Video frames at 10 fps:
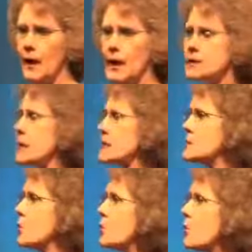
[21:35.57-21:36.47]
It takes
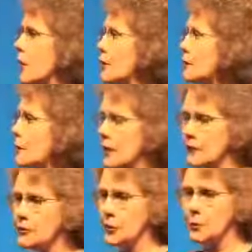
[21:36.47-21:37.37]
more water for a
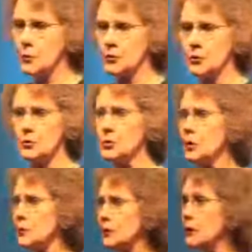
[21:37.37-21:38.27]
heavier person to
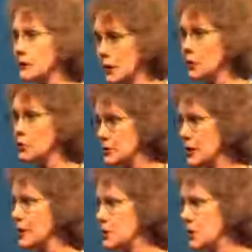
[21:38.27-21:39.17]
complete their
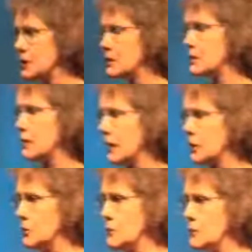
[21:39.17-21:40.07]
digestive and
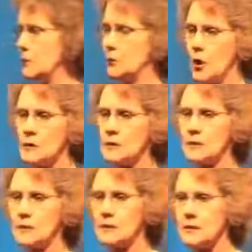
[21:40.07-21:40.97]
eliminative
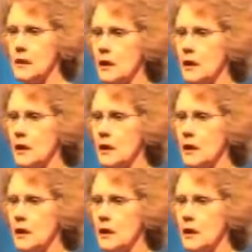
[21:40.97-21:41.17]
processes,